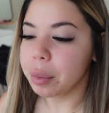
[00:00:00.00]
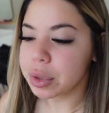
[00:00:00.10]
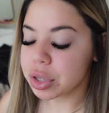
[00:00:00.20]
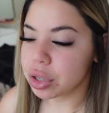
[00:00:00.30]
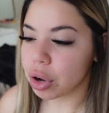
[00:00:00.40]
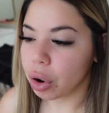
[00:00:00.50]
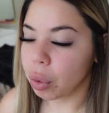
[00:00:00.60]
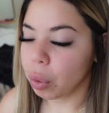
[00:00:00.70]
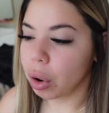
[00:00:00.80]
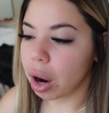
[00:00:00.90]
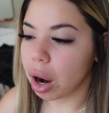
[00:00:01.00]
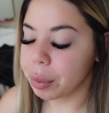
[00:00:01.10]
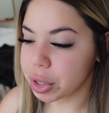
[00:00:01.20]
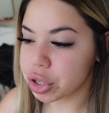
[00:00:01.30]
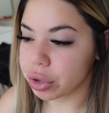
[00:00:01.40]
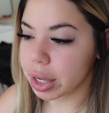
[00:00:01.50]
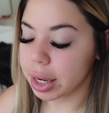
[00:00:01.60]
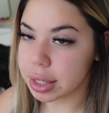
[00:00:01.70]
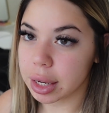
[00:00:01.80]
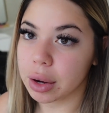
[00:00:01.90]
so I'm going to show you
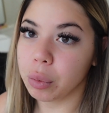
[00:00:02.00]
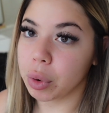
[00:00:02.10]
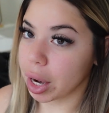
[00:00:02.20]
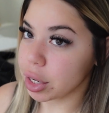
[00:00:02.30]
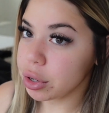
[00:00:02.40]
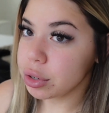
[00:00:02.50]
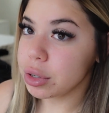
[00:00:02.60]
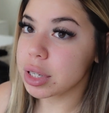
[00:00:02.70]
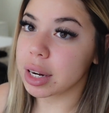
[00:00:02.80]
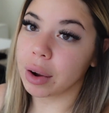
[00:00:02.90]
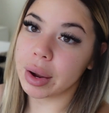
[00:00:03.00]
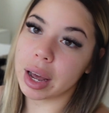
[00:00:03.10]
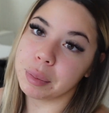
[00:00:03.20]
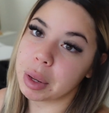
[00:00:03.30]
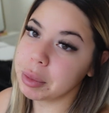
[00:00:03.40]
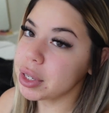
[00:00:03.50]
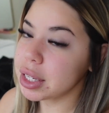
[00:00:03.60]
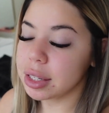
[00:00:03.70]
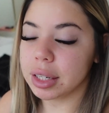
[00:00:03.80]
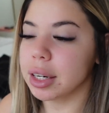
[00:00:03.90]
guys like what I use and how I add my
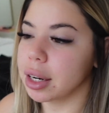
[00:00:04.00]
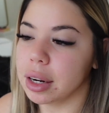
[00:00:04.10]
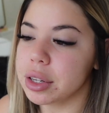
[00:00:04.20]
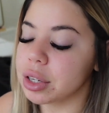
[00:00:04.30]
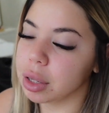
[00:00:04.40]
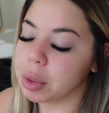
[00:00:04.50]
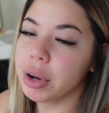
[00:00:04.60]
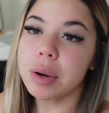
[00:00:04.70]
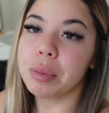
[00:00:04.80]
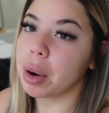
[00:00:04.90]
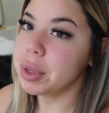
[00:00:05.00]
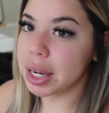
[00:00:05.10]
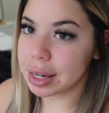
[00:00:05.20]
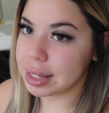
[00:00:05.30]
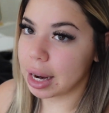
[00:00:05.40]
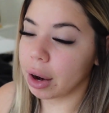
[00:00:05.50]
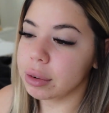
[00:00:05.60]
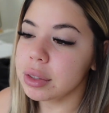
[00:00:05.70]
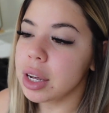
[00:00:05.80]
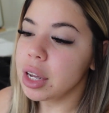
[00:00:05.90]
music, da, da, da. So let me go ahead and prop you guys
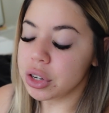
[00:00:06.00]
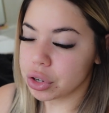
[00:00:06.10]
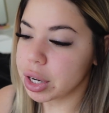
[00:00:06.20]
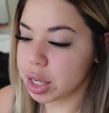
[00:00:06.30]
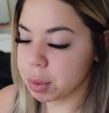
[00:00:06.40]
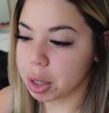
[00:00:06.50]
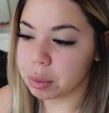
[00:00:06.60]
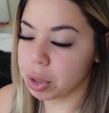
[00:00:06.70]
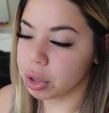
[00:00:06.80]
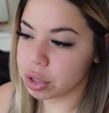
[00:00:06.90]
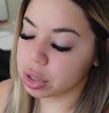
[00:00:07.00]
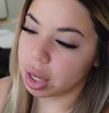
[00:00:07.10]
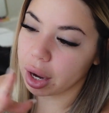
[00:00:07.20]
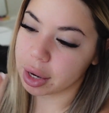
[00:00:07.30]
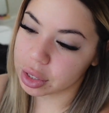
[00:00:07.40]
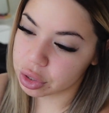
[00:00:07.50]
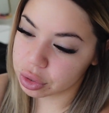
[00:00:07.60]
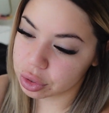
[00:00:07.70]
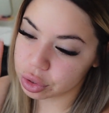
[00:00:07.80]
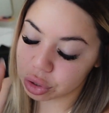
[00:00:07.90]
down, show you guys my computer so that I
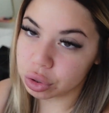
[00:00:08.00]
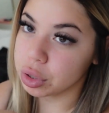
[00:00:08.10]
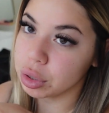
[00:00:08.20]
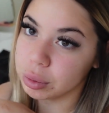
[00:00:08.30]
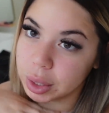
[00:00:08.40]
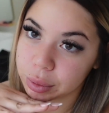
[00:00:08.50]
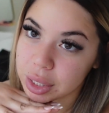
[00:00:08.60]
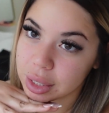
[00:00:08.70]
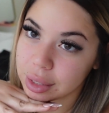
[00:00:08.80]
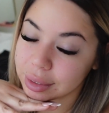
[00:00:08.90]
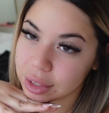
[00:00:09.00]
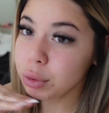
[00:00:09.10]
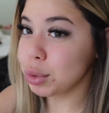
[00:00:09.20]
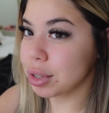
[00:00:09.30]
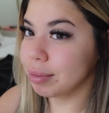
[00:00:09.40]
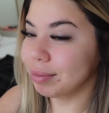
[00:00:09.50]
can show you what we use.